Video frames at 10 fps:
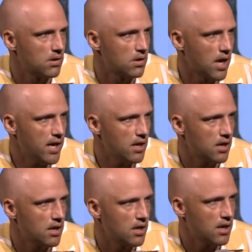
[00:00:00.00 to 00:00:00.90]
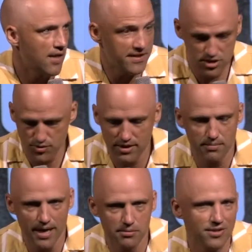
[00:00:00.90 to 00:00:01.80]
right? And they just read the
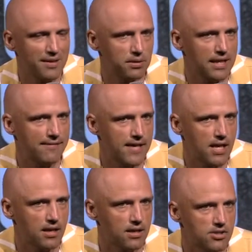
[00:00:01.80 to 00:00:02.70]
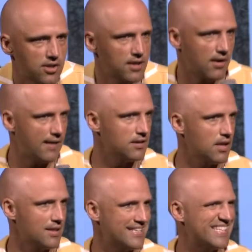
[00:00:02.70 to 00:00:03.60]
Bible and they believe it. So they don't have a lot
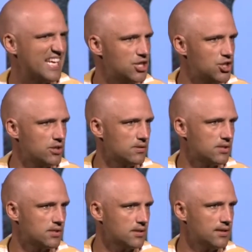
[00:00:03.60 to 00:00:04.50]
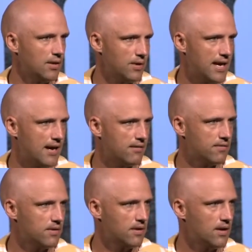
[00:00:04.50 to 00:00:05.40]
of these issues that we have.
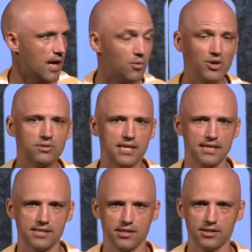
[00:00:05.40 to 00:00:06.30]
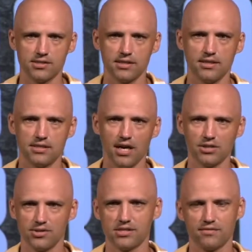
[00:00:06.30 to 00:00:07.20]
And we don't take seriously the
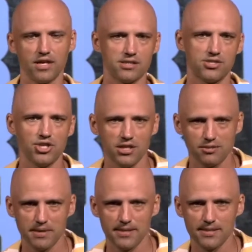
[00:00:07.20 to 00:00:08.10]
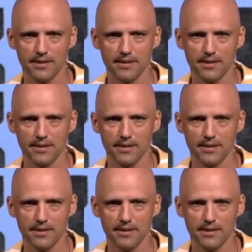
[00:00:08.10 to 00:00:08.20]
doctrines of God's judgment.